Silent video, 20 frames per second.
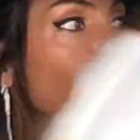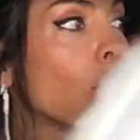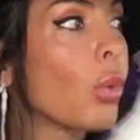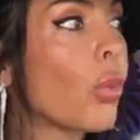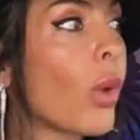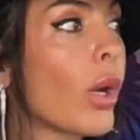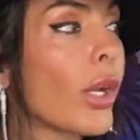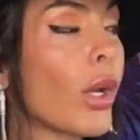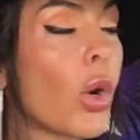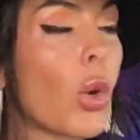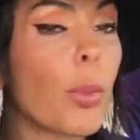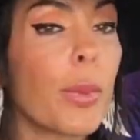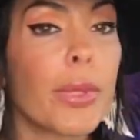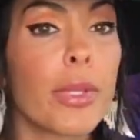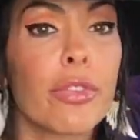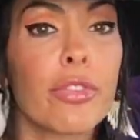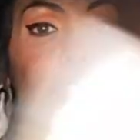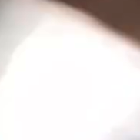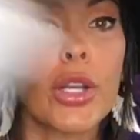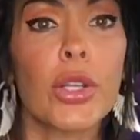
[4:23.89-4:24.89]
you want to open
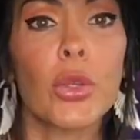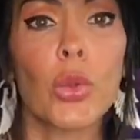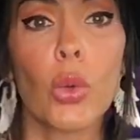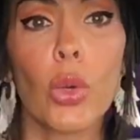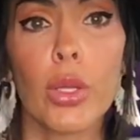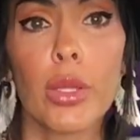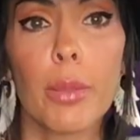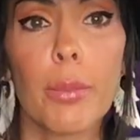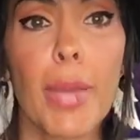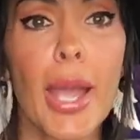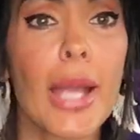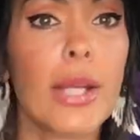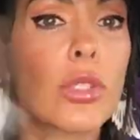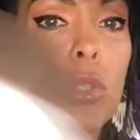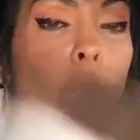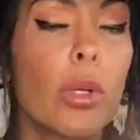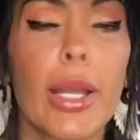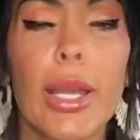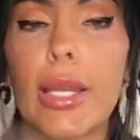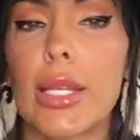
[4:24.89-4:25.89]
the front door, the back
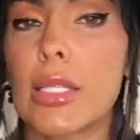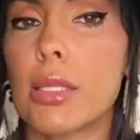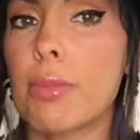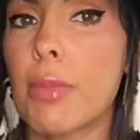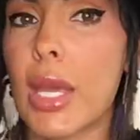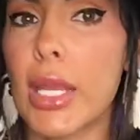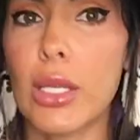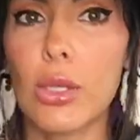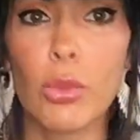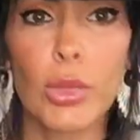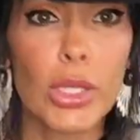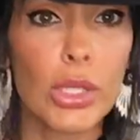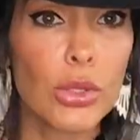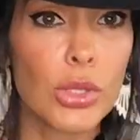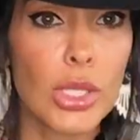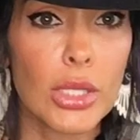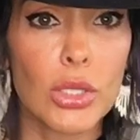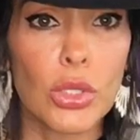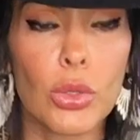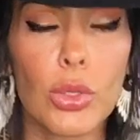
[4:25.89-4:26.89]
door, and as many
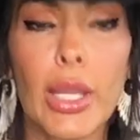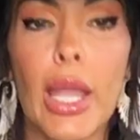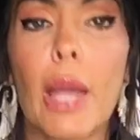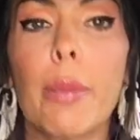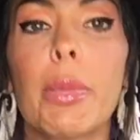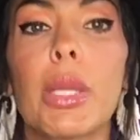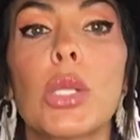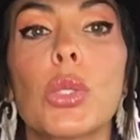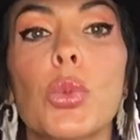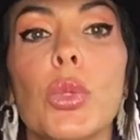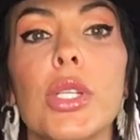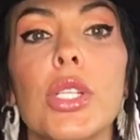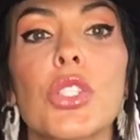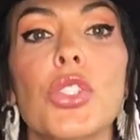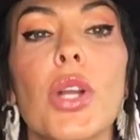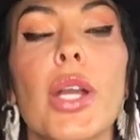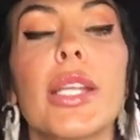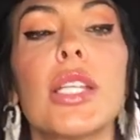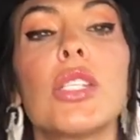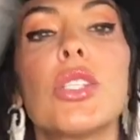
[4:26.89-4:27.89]
windows as you can, because what you're
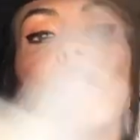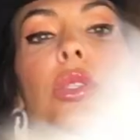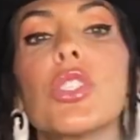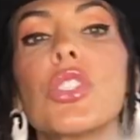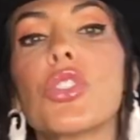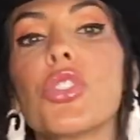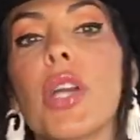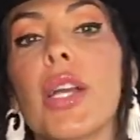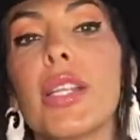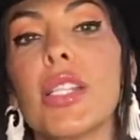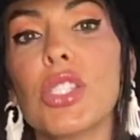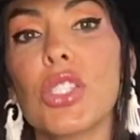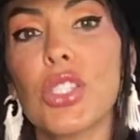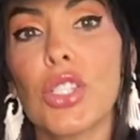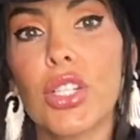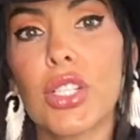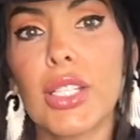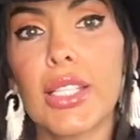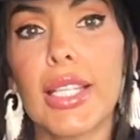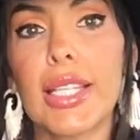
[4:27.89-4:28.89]
trying to do is you're trying to
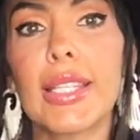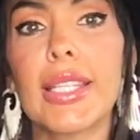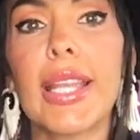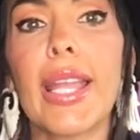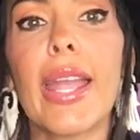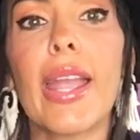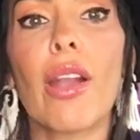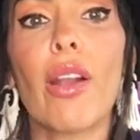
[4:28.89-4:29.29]
circulate the